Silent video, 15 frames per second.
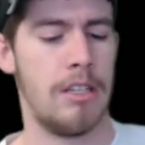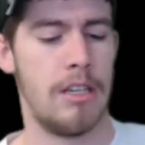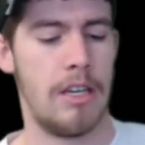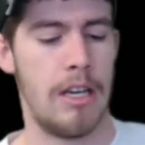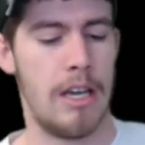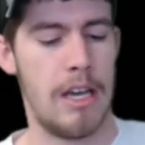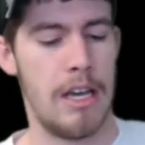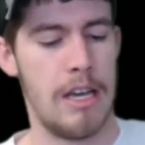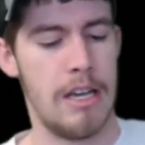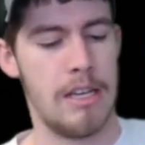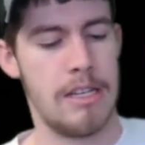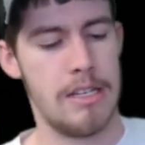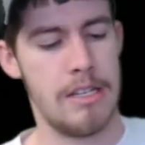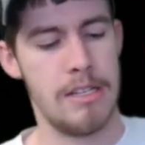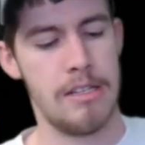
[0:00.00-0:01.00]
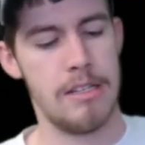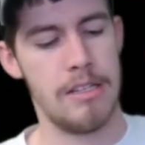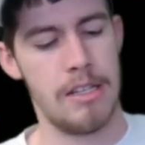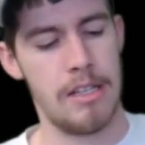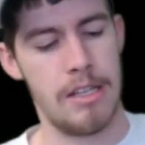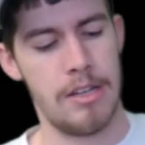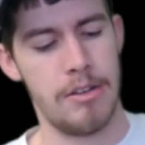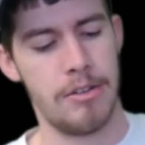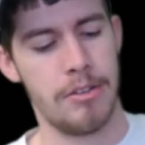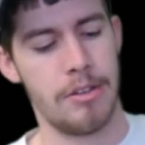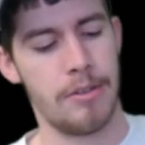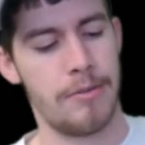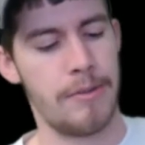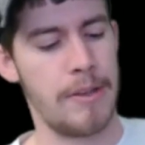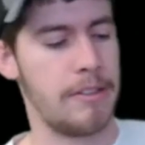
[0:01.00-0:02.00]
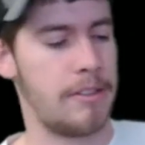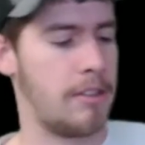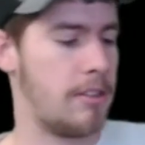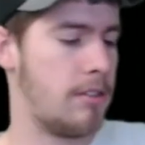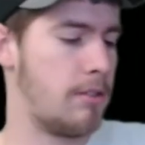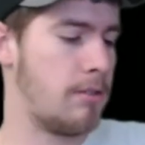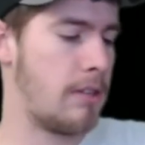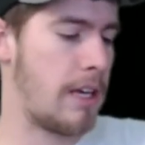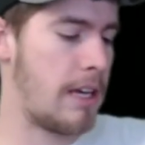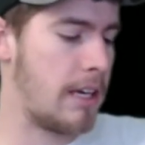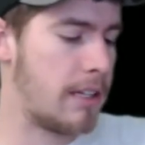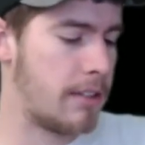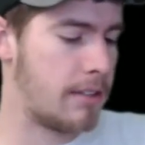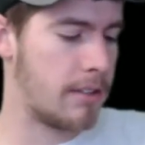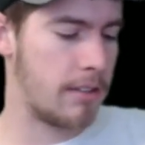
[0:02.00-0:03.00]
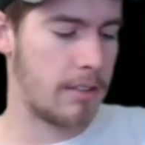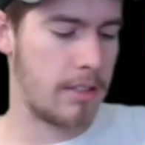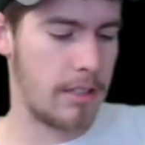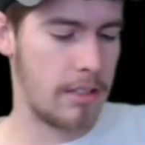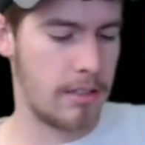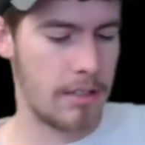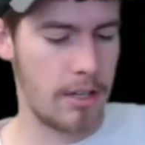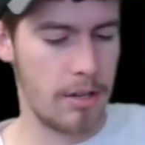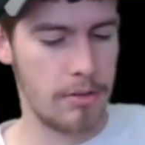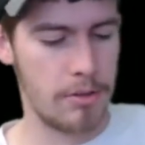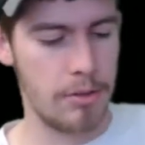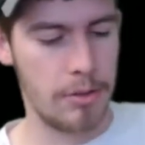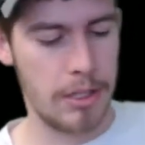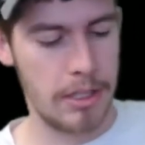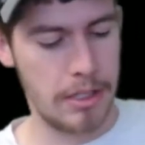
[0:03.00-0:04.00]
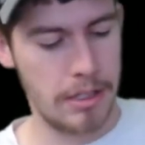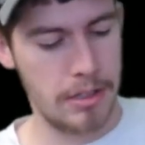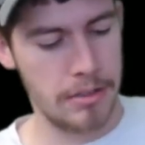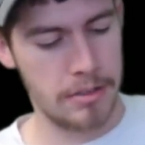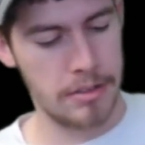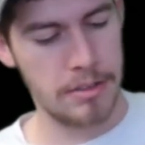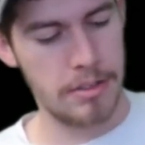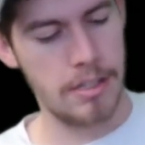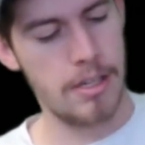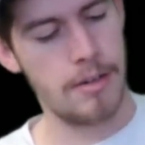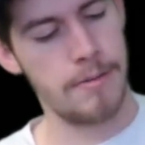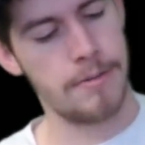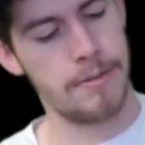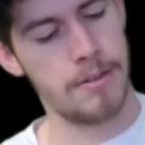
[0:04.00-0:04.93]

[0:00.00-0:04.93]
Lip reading: and here's our fancy doodads and go doohickeys and stuff.